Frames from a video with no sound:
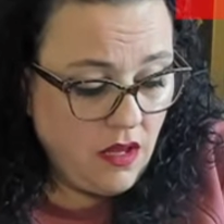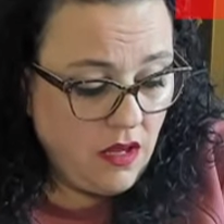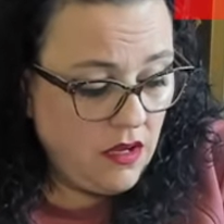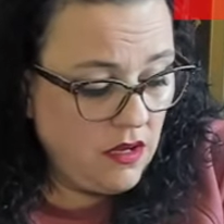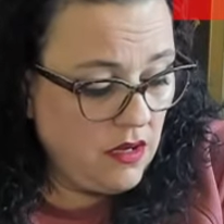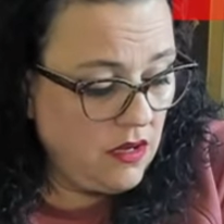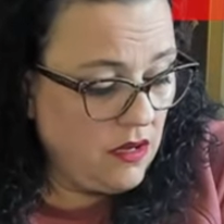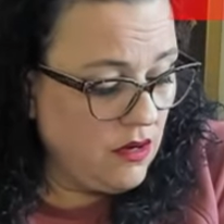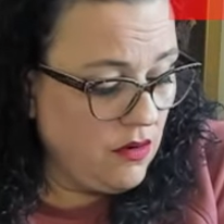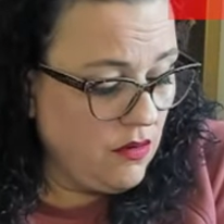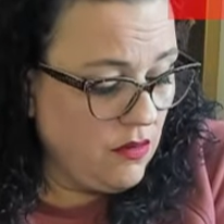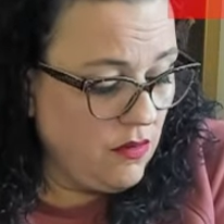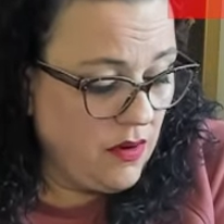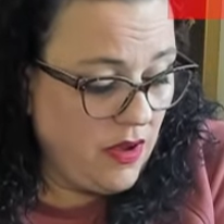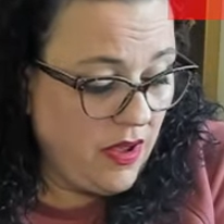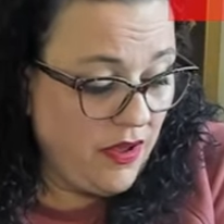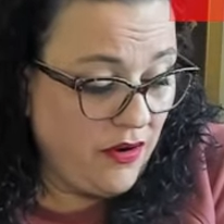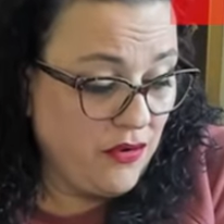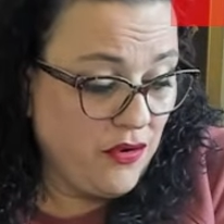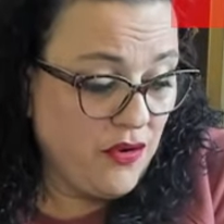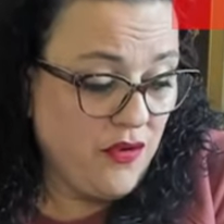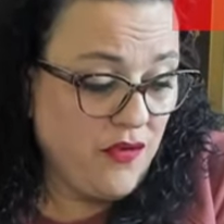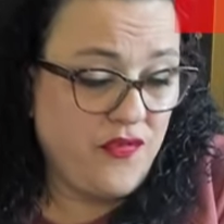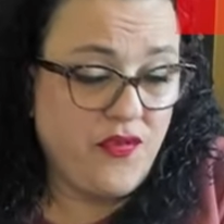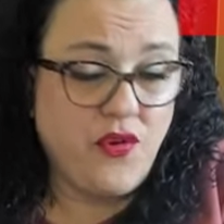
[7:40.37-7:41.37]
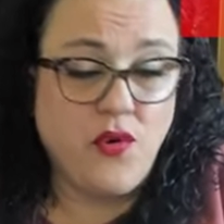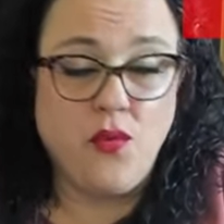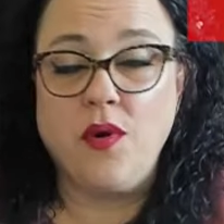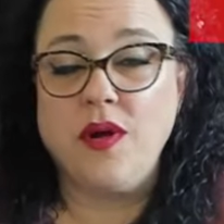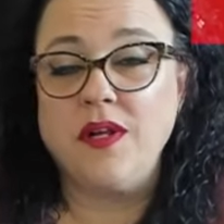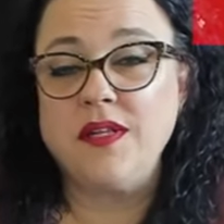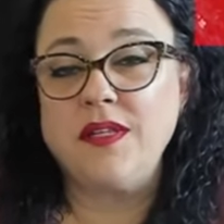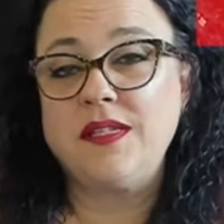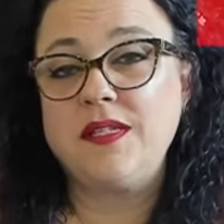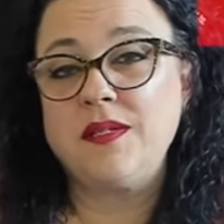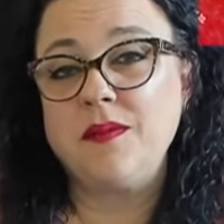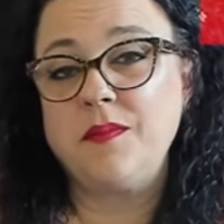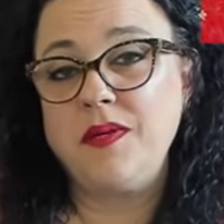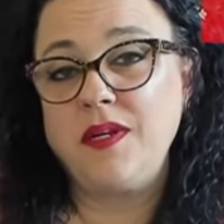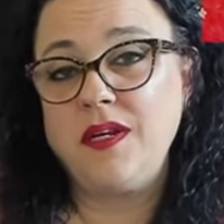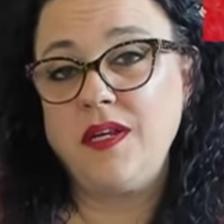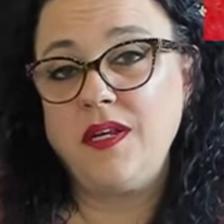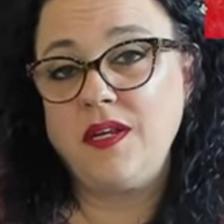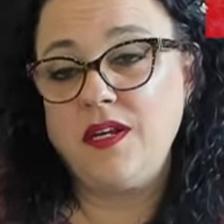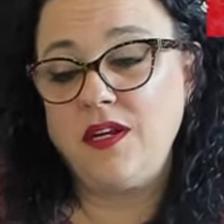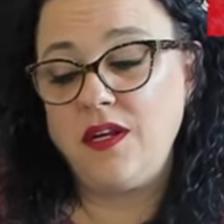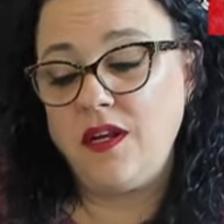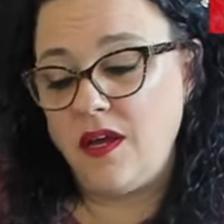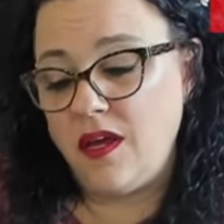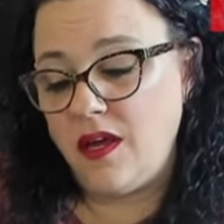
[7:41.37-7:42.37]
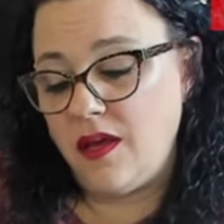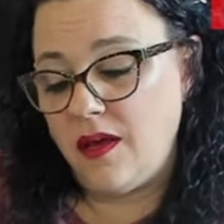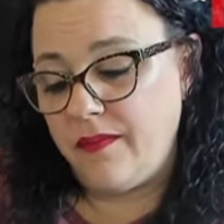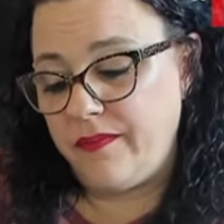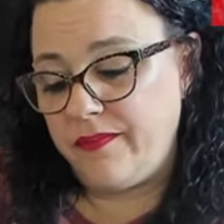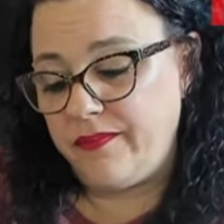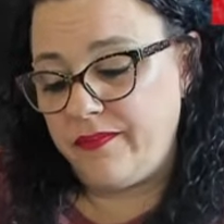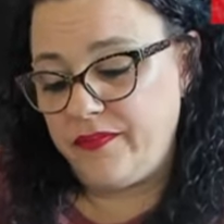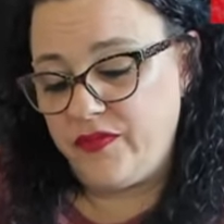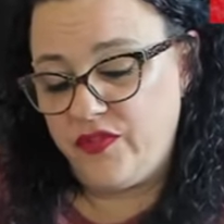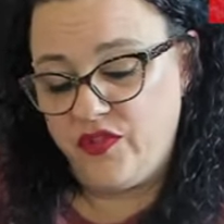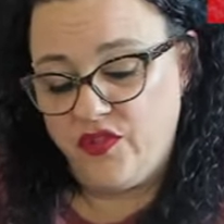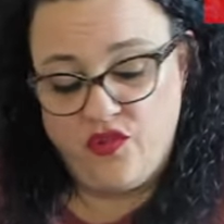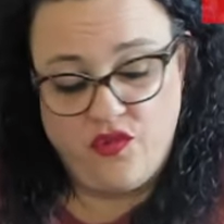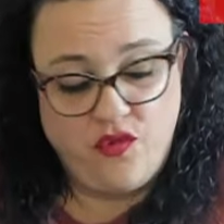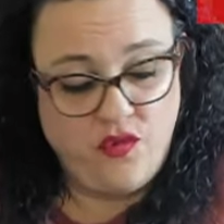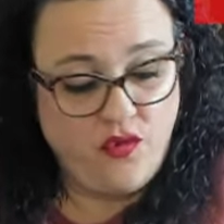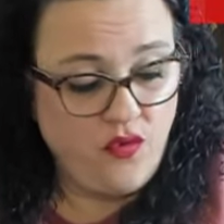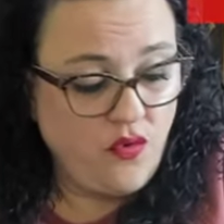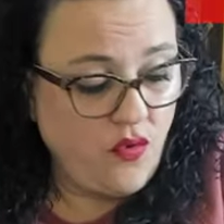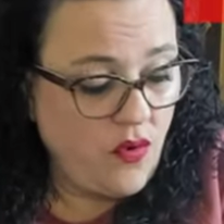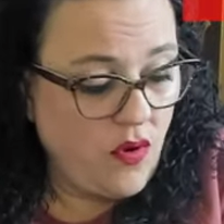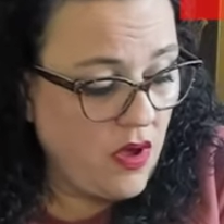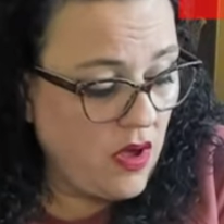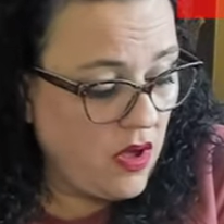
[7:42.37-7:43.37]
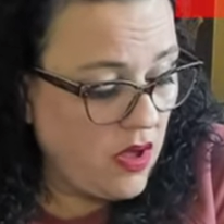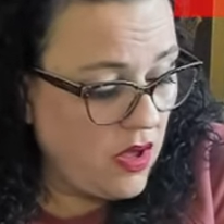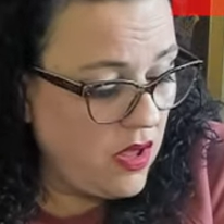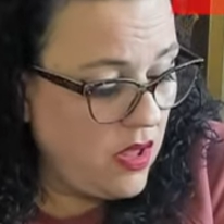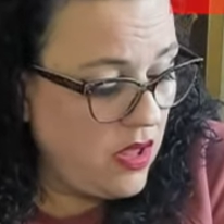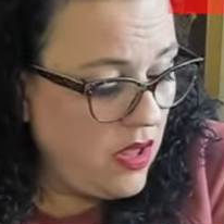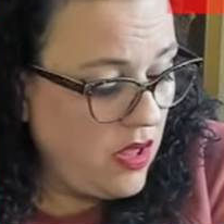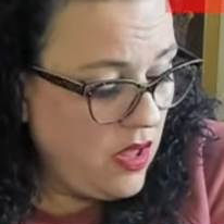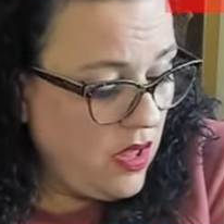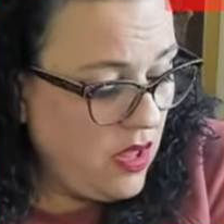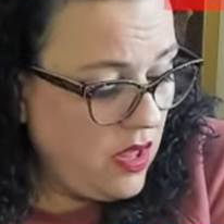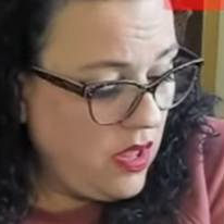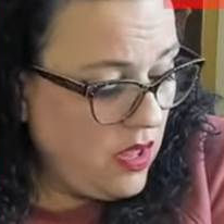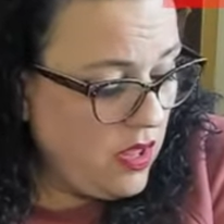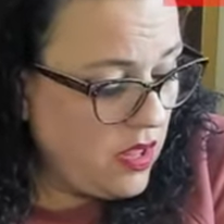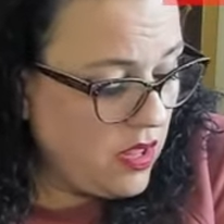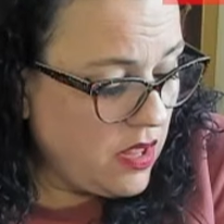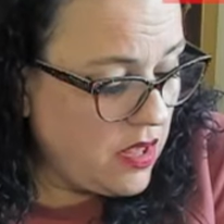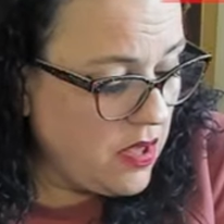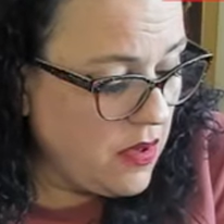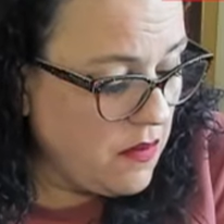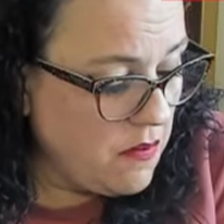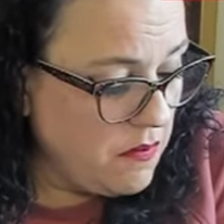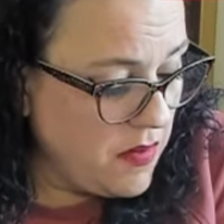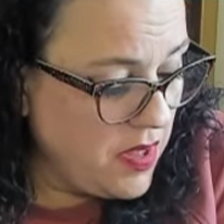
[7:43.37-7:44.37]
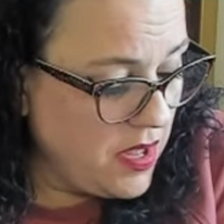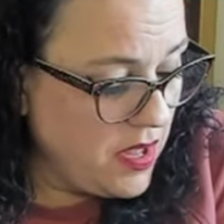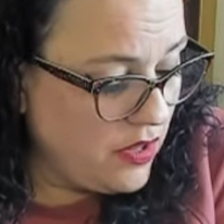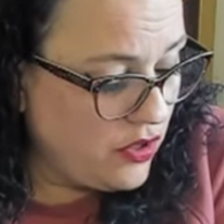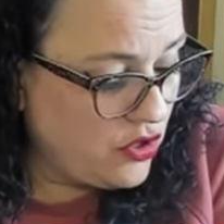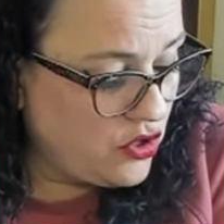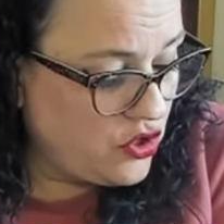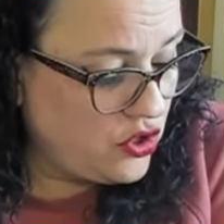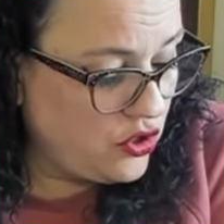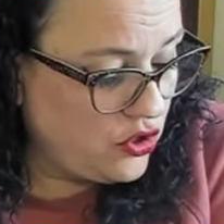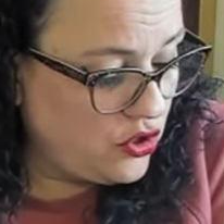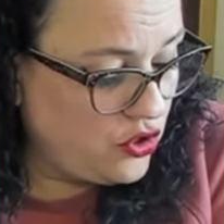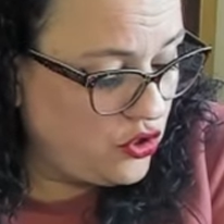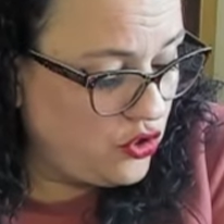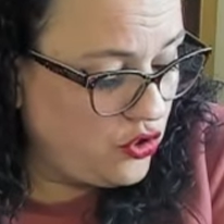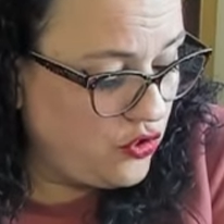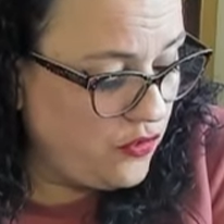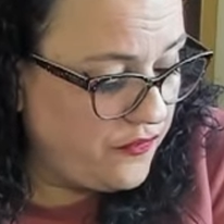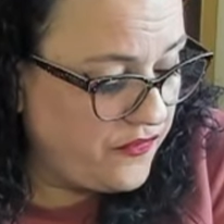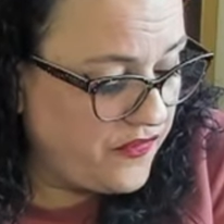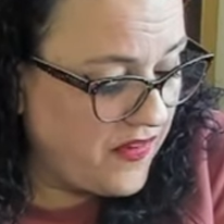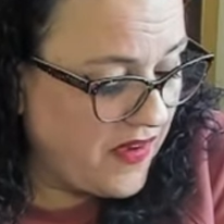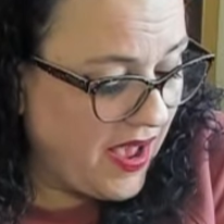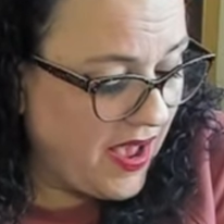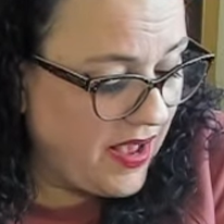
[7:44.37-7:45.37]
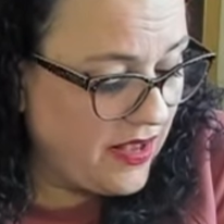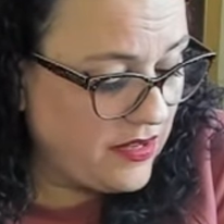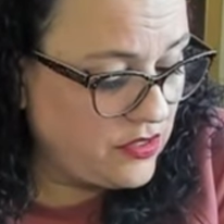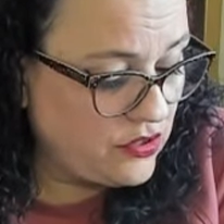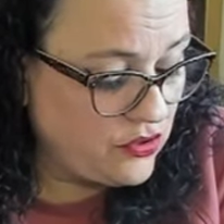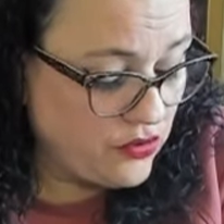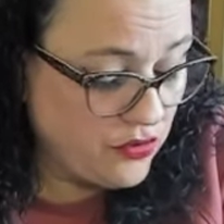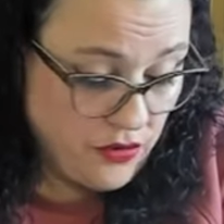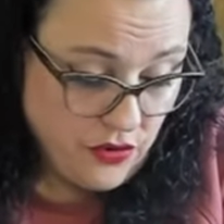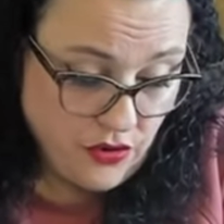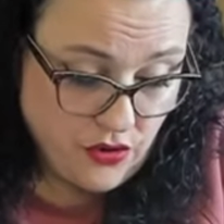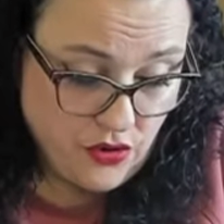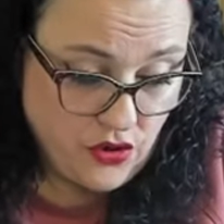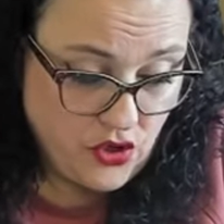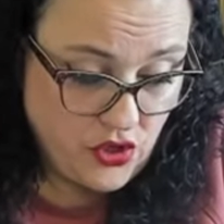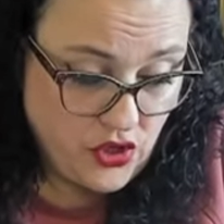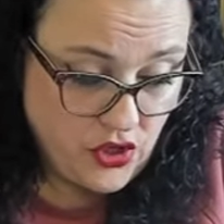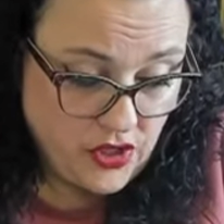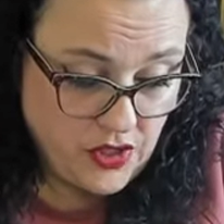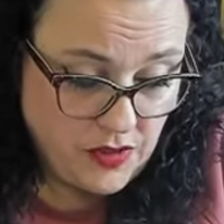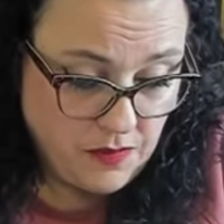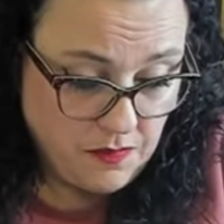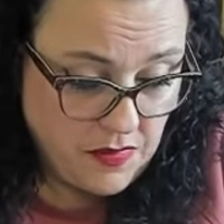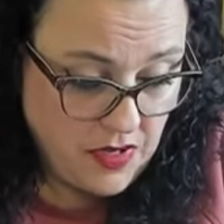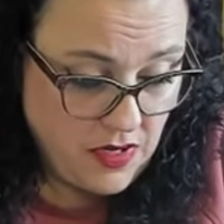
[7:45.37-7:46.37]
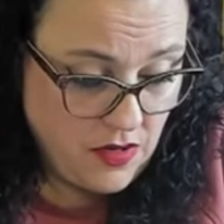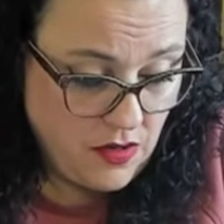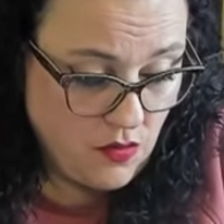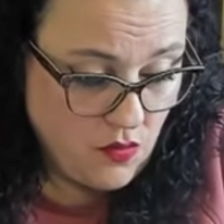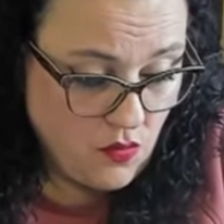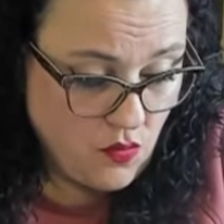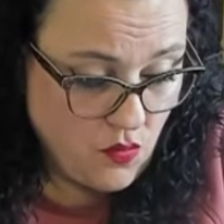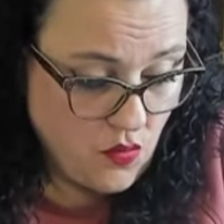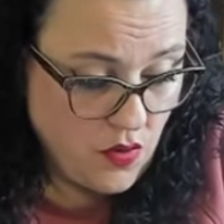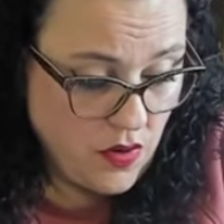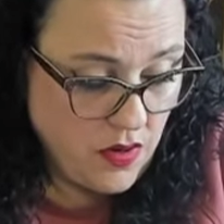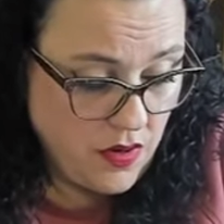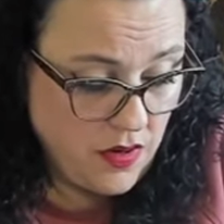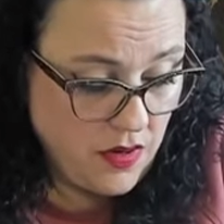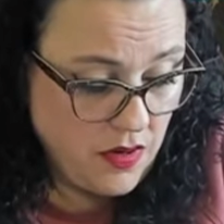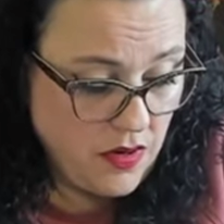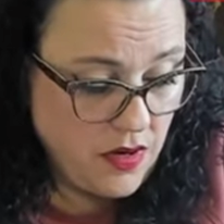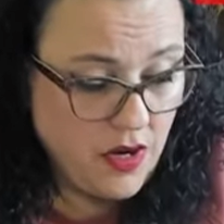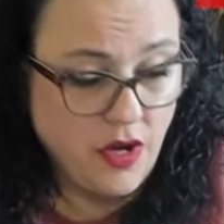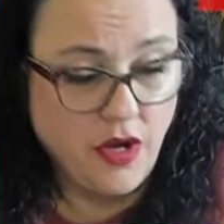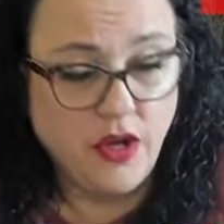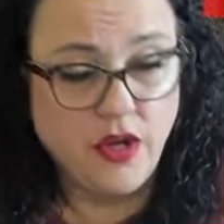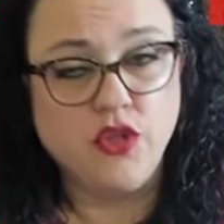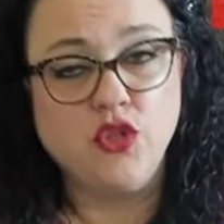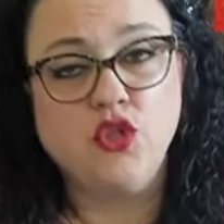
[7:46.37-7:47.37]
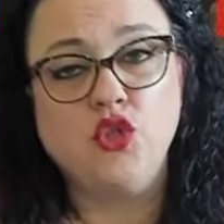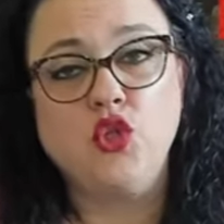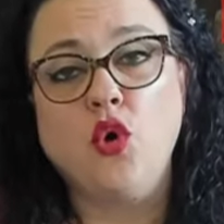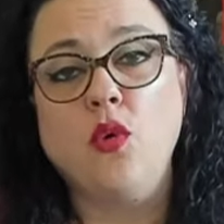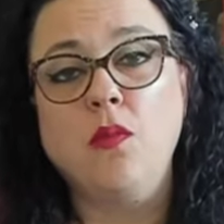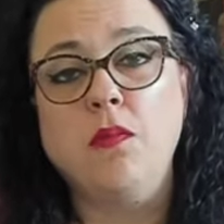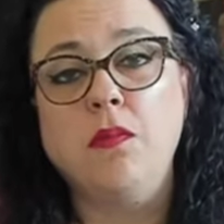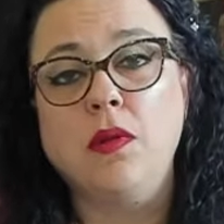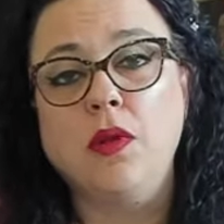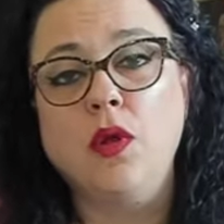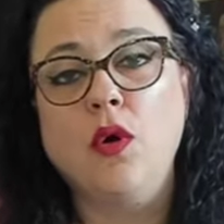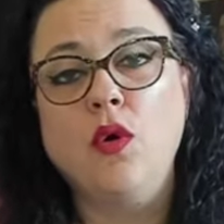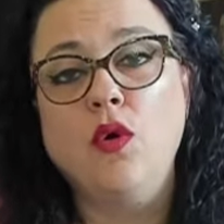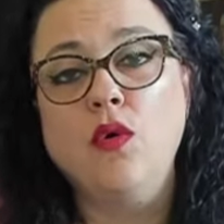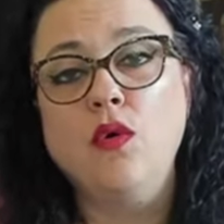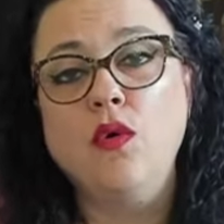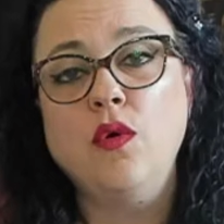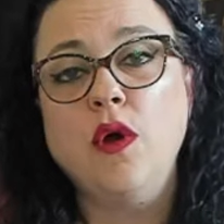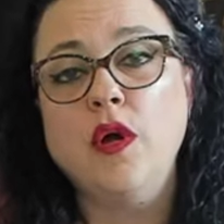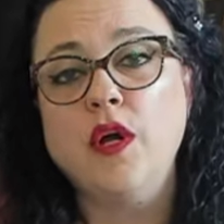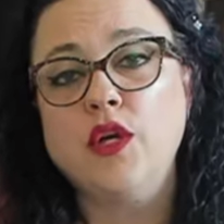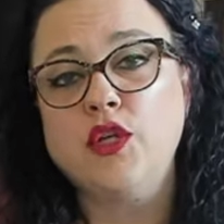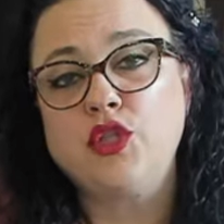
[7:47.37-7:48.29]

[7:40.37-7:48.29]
you know, I don't know if you want somebody to commit too fast, or you're just meeting one Joe Blow,